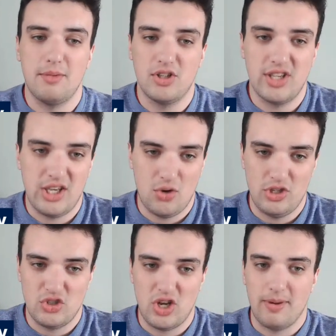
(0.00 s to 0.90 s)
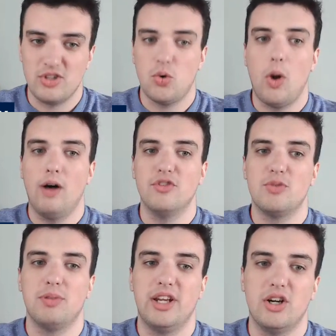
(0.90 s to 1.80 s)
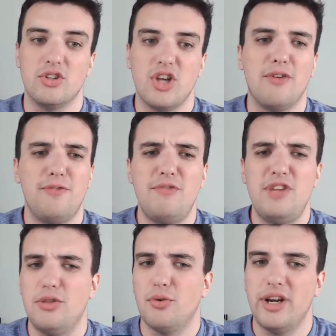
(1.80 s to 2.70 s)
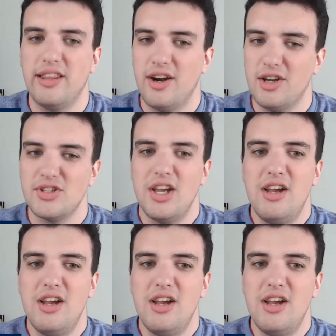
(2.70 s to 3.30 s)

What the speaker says: Looks like he only saw about 12 splitters. 53, there it is.